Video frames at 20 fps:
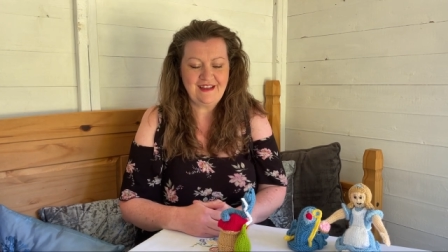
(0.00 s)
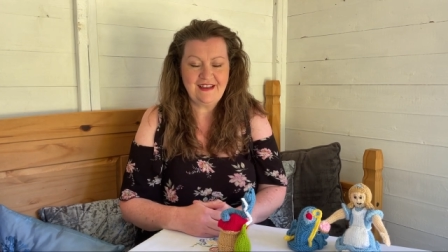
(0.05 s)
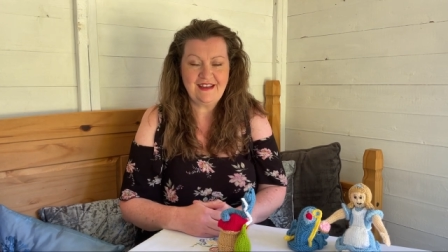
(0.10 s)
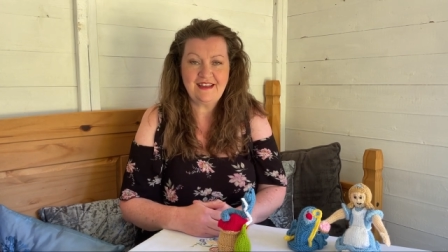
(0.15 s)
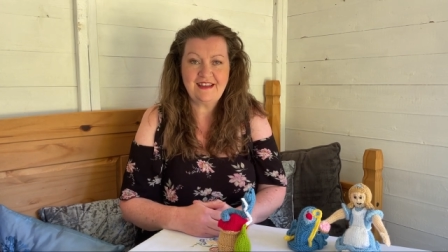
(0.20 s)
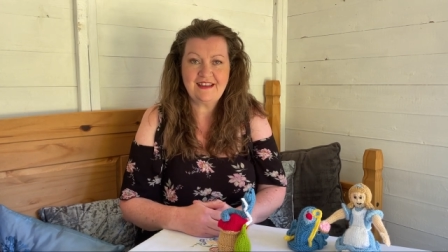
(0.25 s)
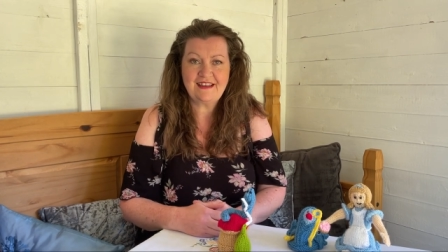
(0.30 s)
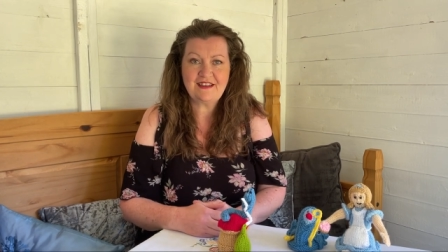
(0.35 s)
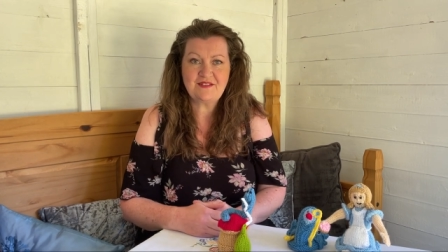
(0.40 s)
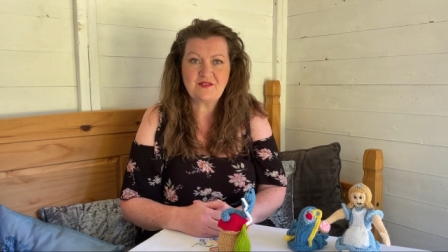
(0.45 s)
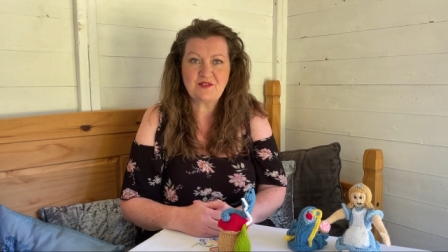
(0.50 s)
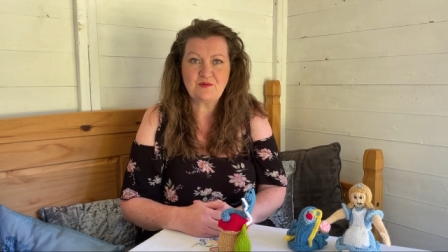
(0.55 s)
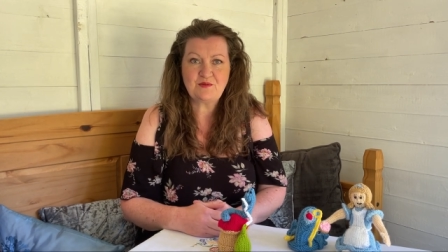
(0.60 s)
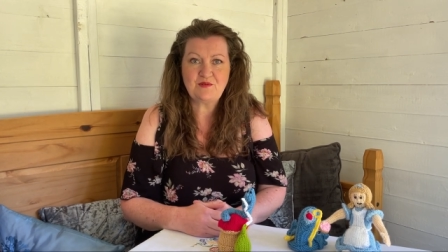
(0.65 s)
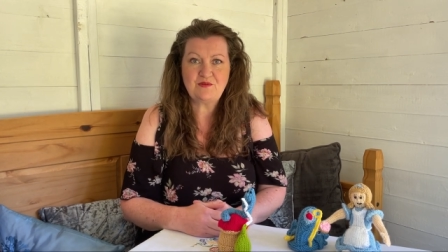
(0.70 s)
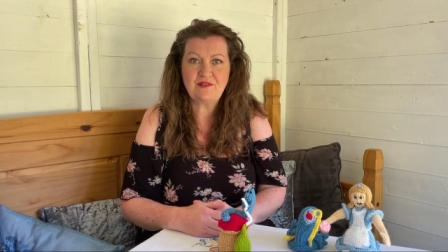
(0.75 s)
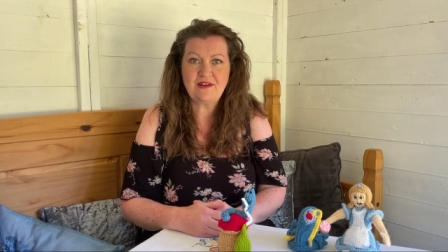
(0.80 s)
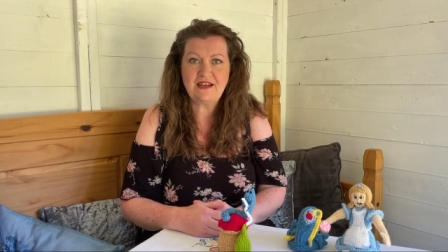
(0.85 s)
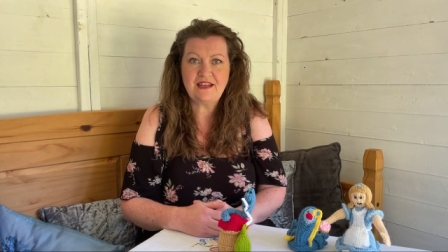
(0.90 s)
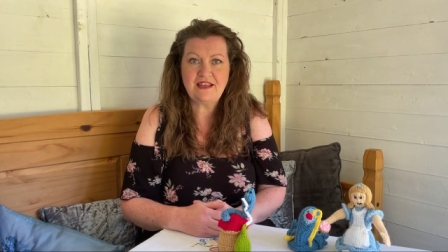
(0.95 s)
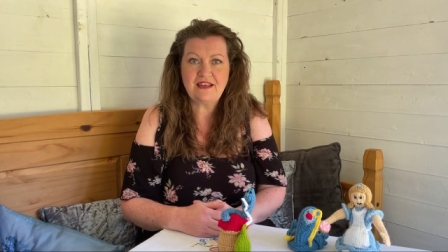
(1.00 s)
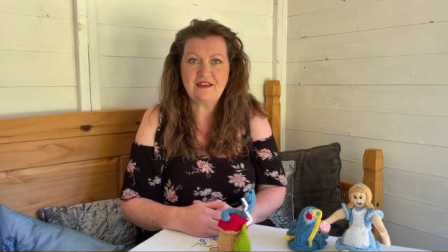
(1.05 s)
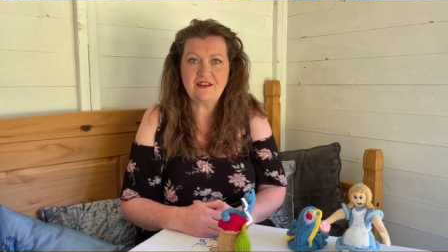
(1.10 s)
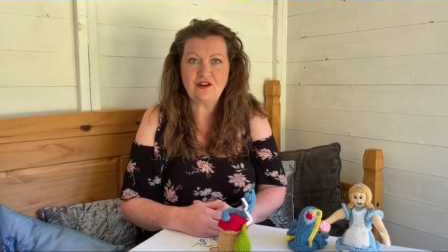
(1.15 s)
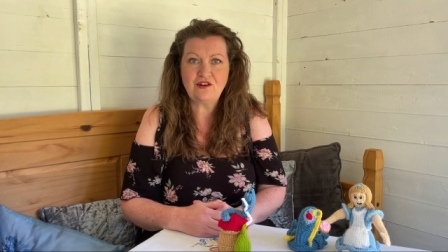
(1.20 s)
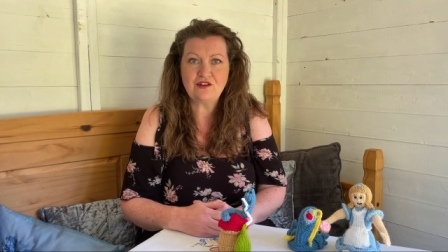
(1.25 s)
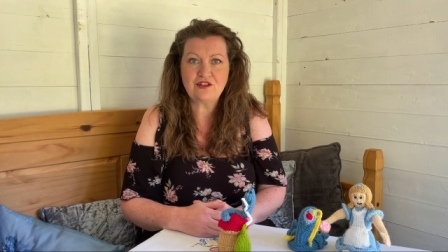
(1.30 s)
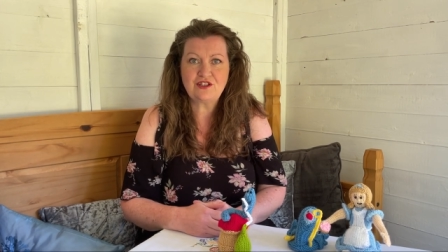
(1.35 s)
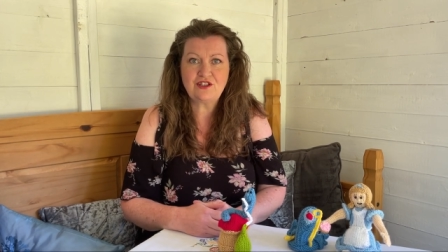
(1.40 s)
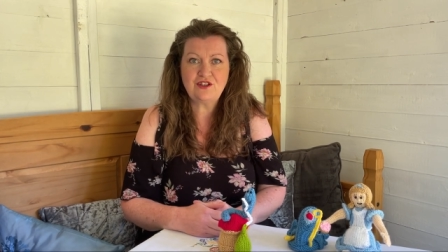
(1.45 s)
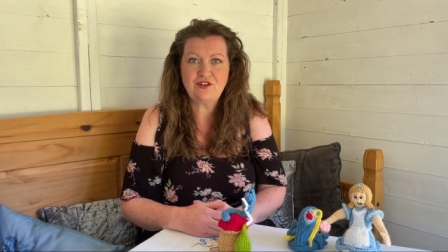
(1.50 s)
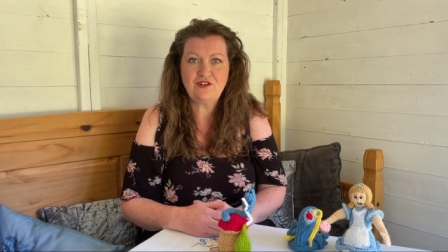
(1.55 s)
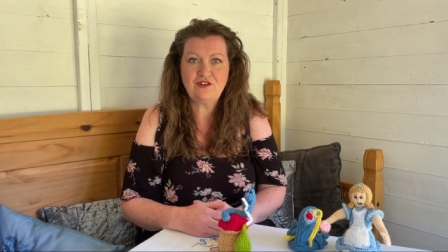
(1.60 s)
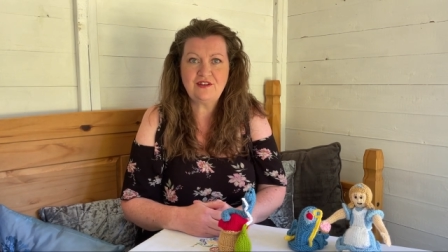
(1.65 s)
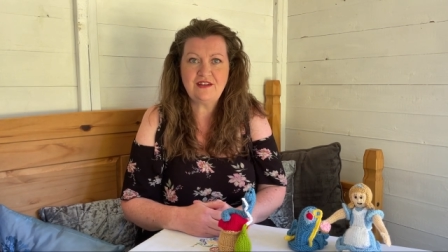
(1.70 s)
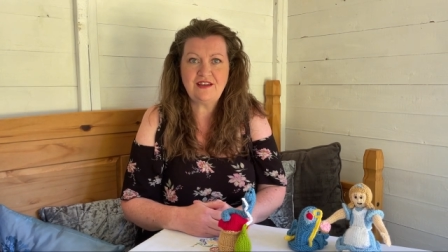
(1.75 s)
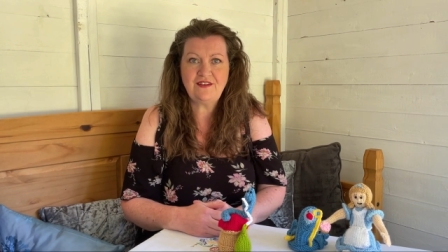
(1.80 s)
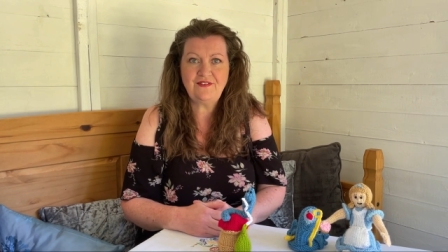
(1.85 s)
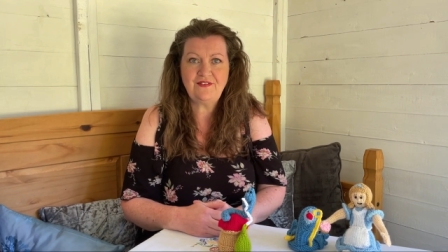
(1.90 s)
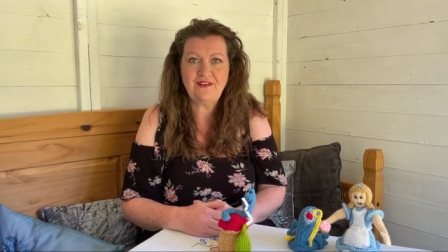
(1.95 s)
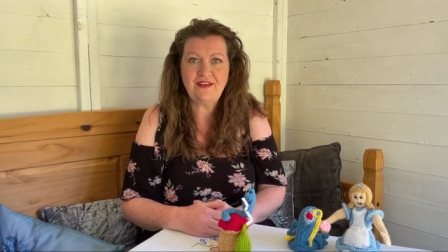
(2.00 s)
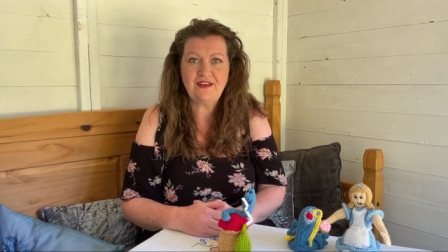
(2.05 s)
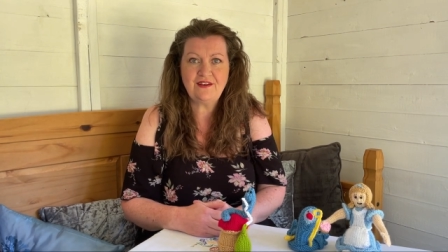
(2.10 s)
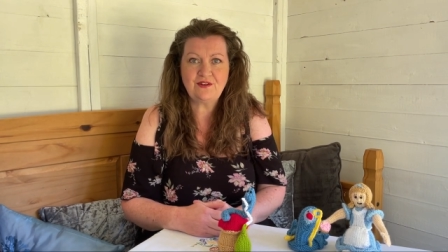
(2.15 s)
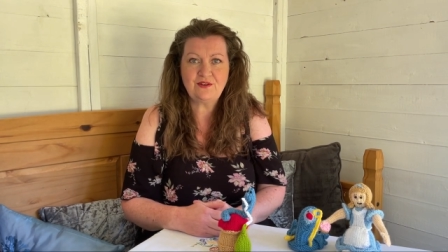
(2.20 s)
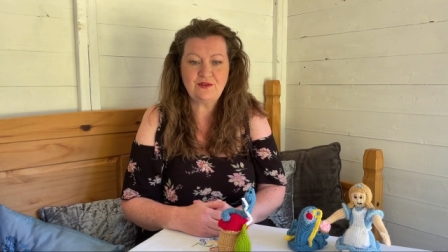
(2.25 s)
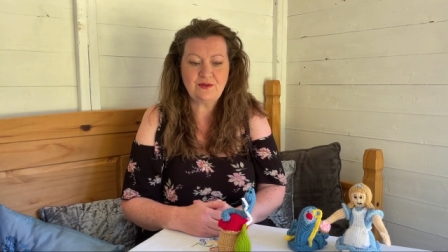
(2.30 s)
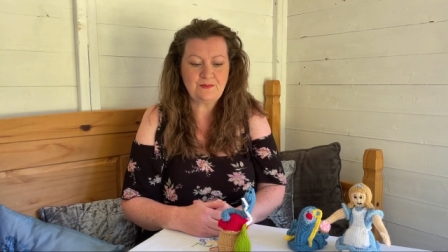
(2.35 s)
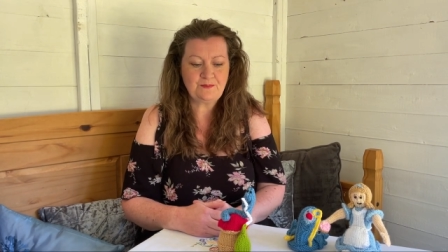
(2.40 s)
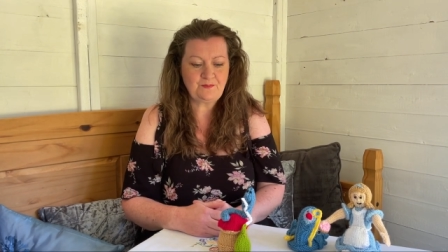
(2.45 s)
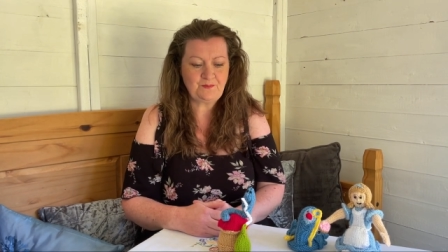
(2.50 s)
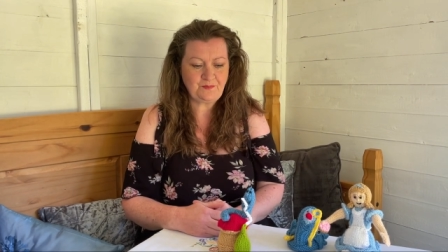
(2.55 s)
it gives them a really cartoony feel.